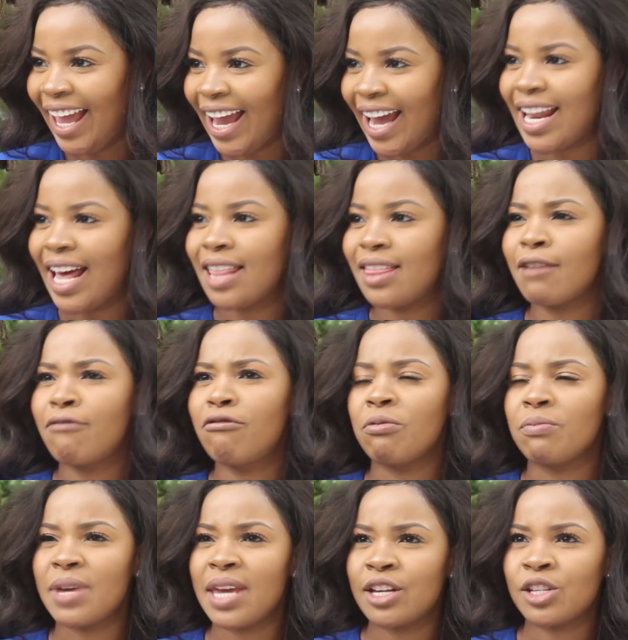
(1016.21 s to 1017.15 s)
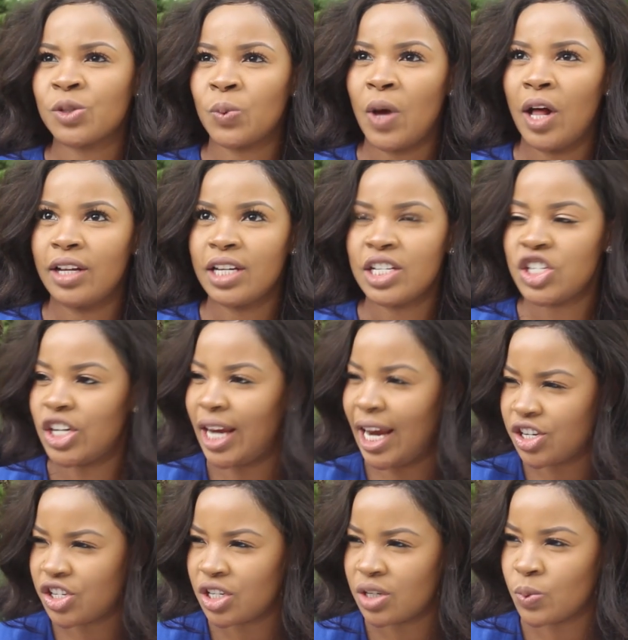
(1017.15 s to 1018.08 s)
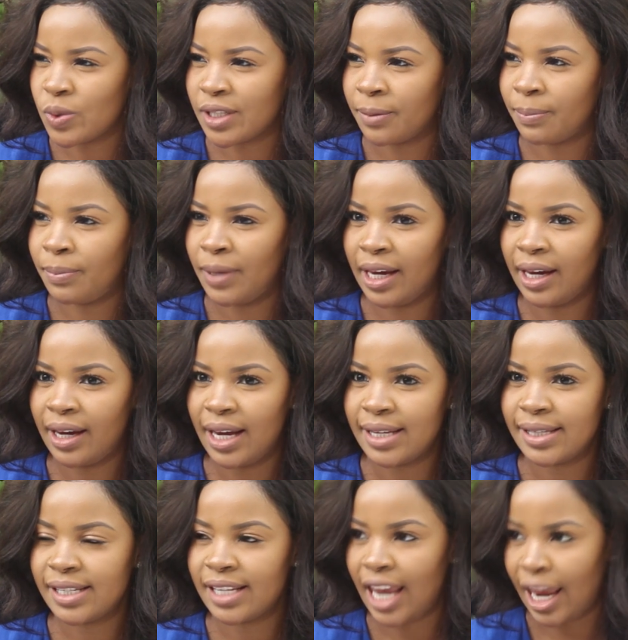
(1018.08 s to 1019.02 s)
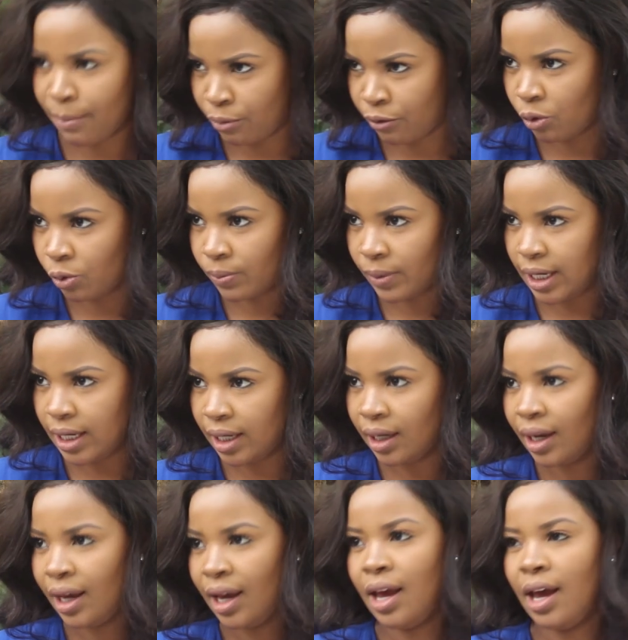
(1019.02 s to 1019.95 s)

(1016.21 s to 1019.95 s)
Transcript: and I think for me as well, education was a big escape for me.